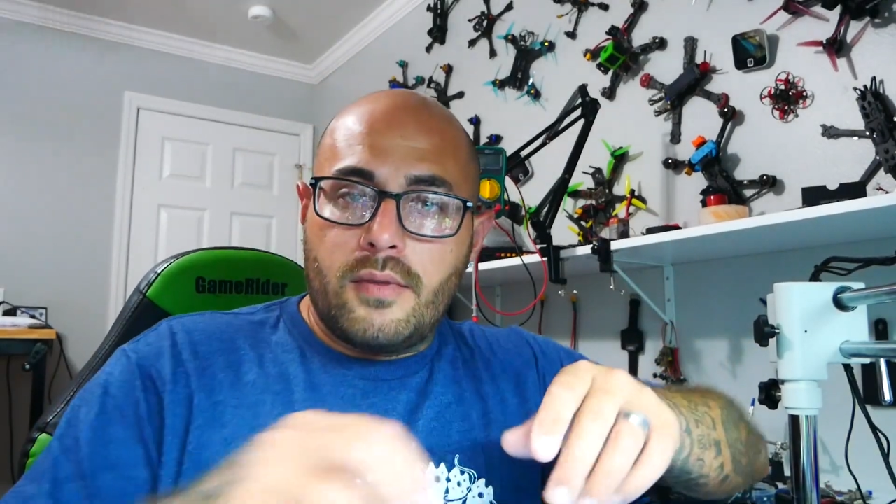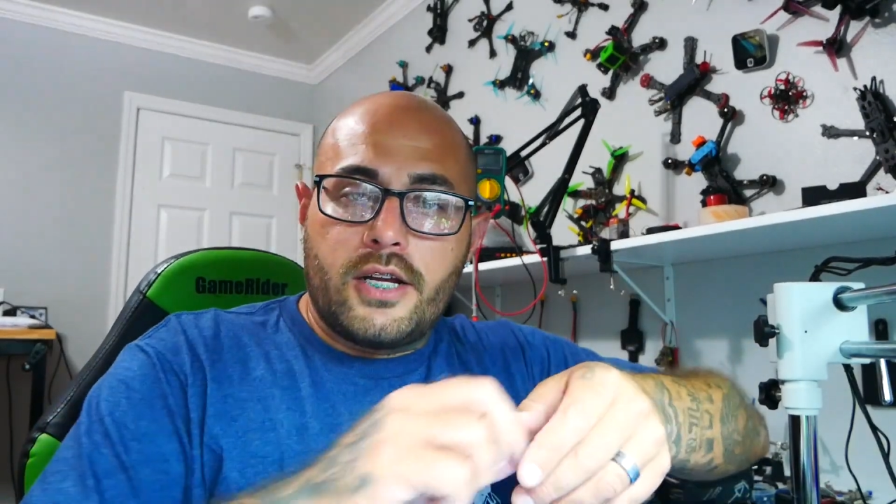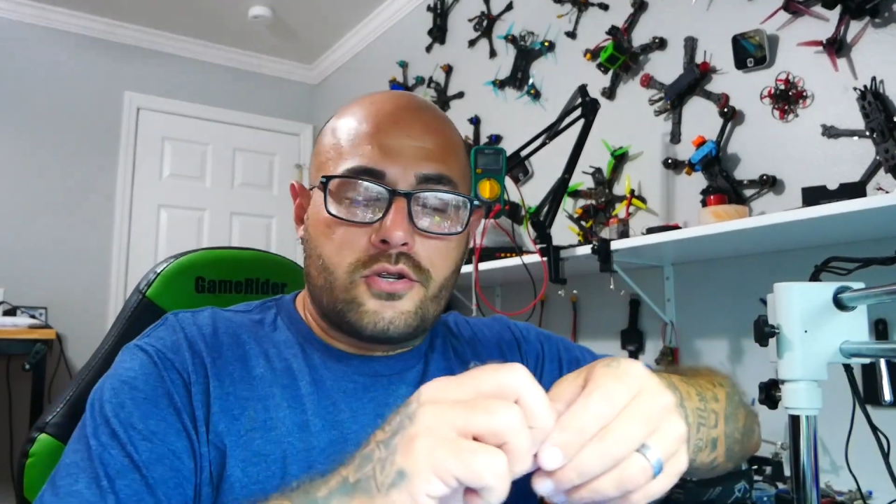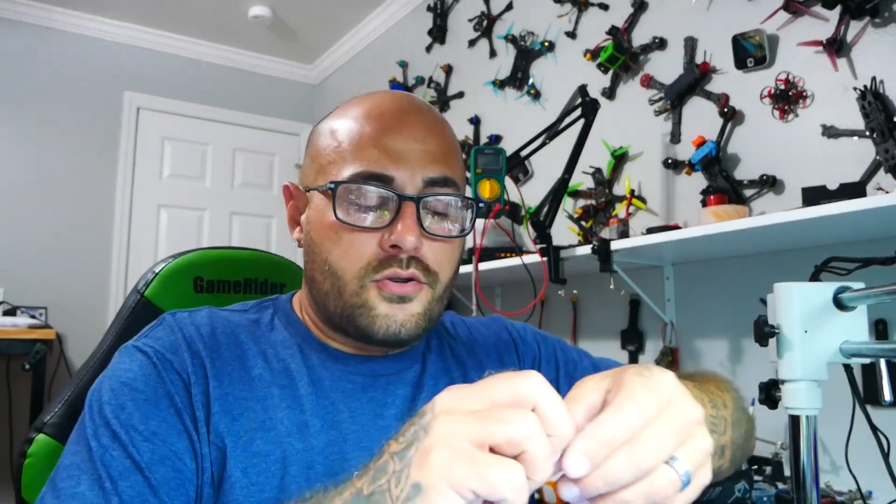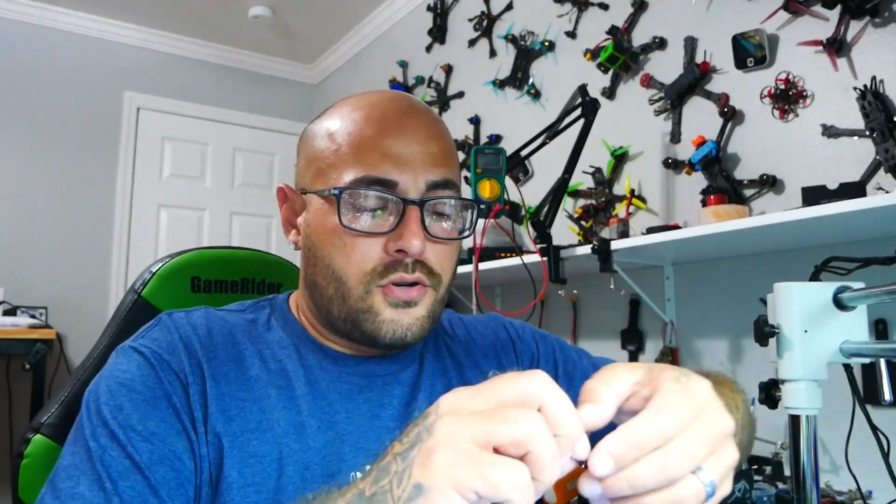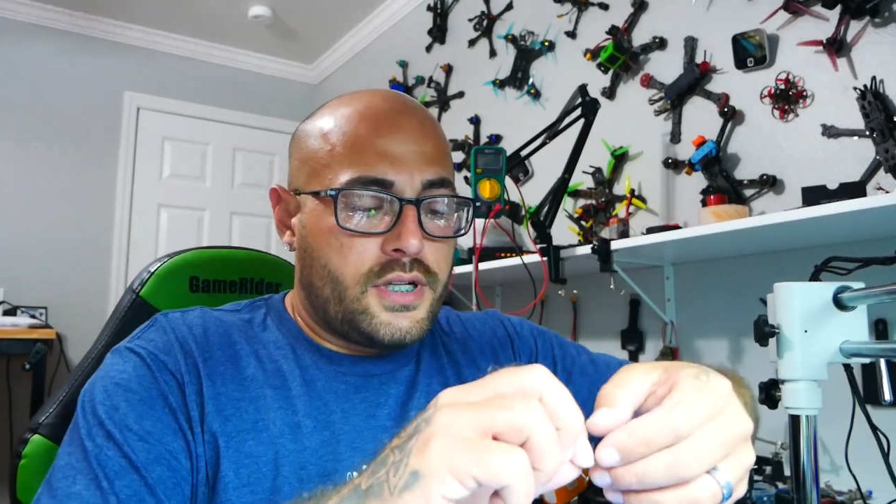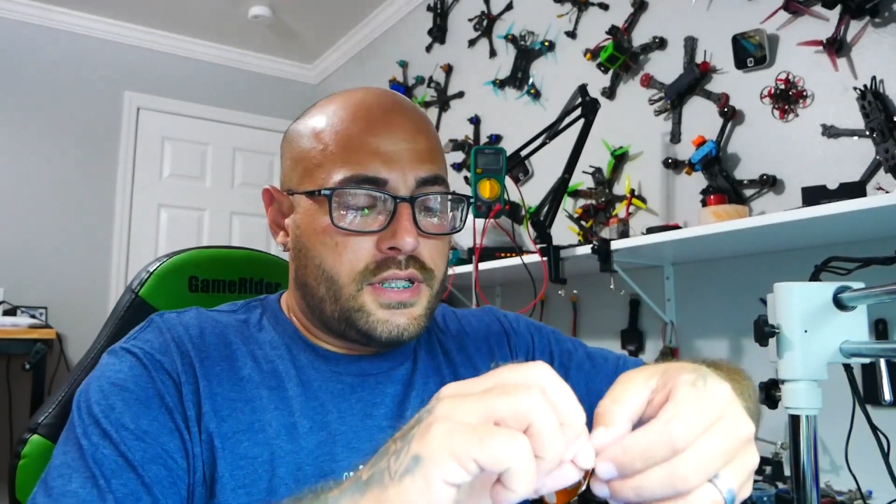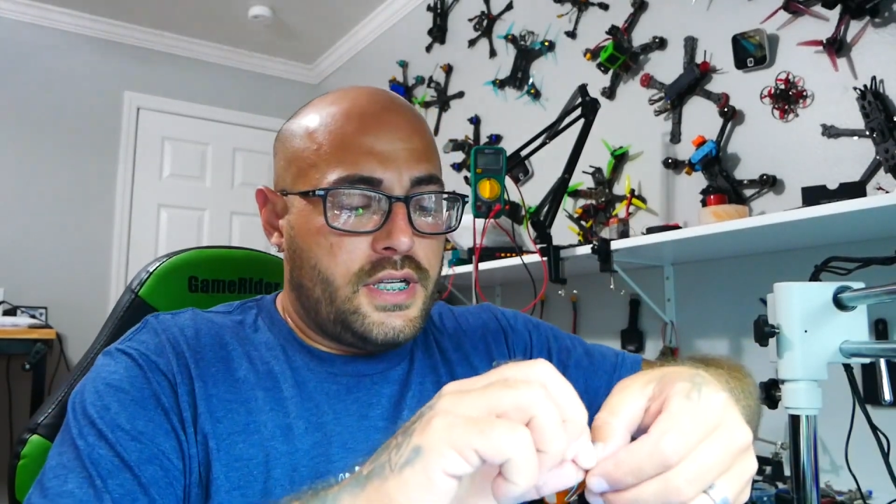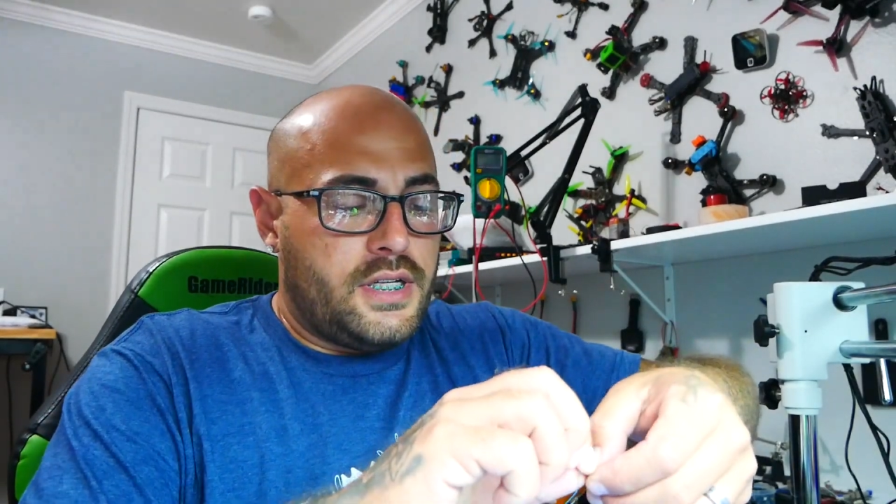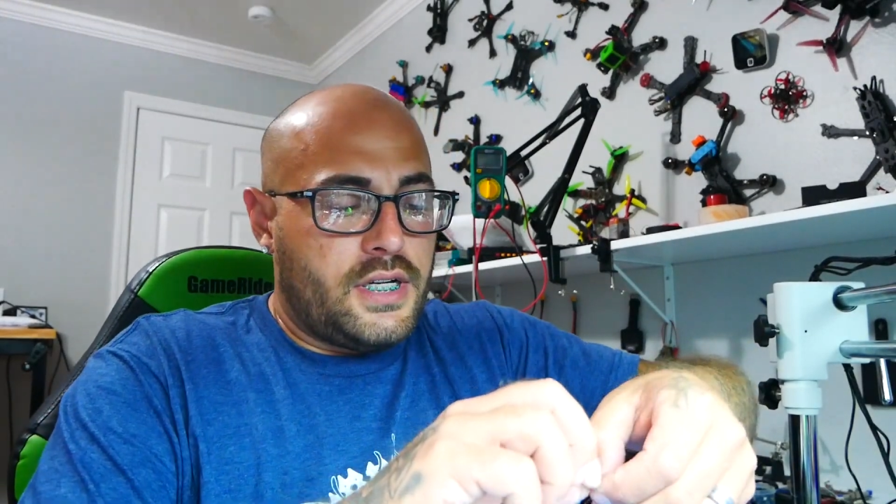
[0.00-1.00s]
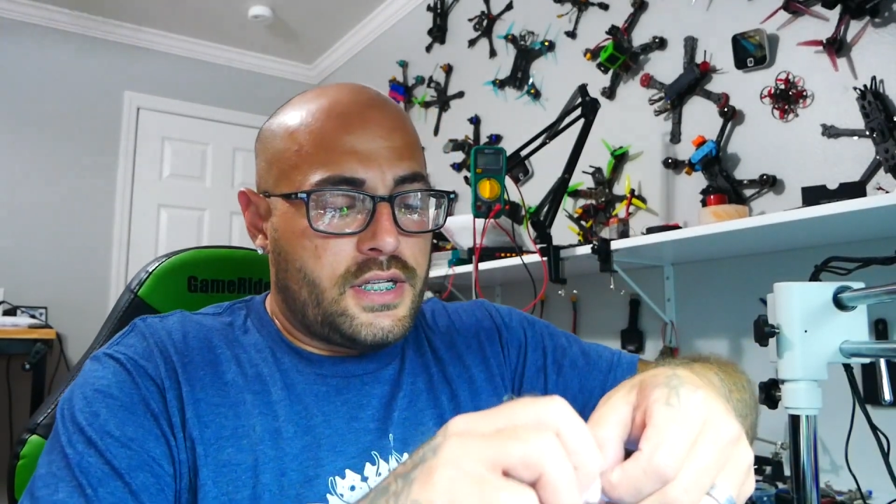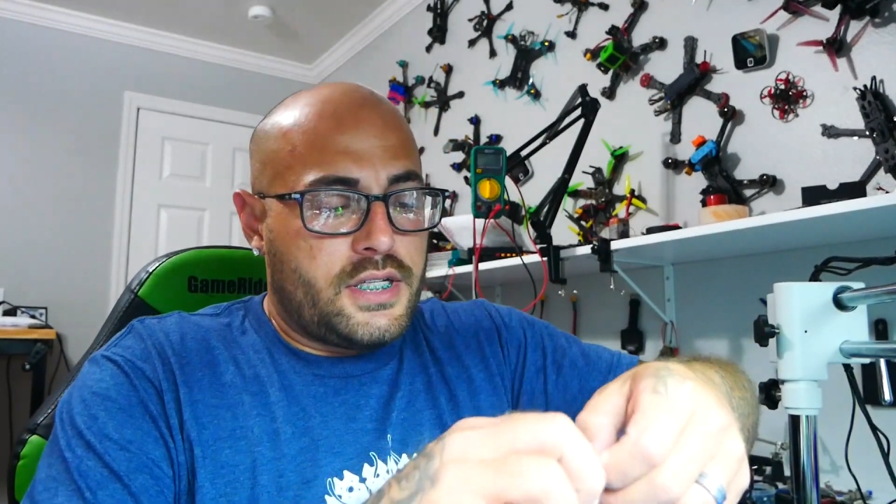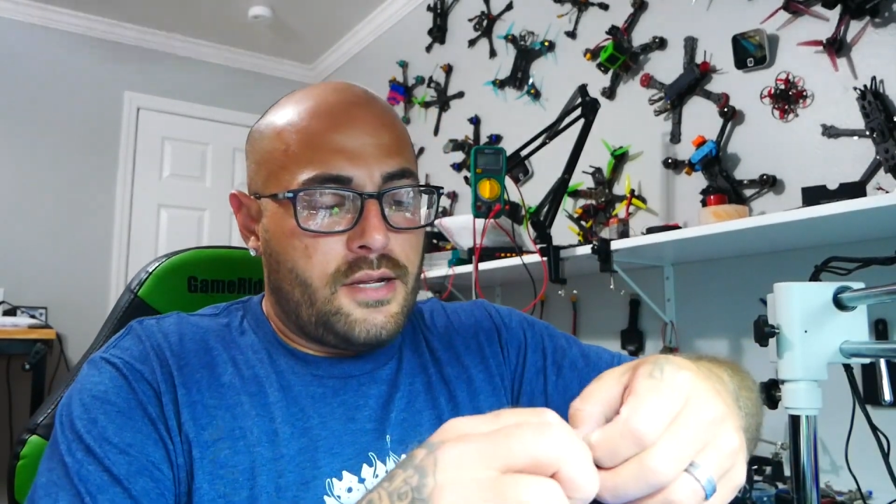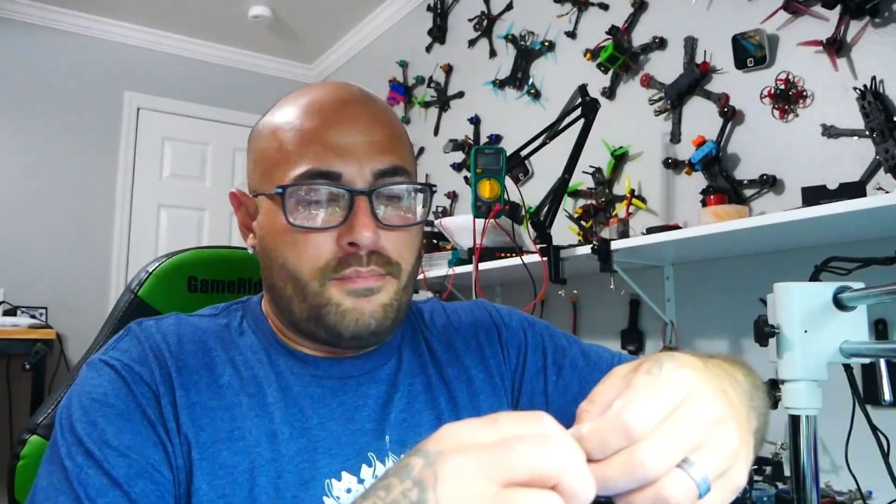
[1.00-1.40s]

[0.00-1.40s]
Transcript: my trusty dusty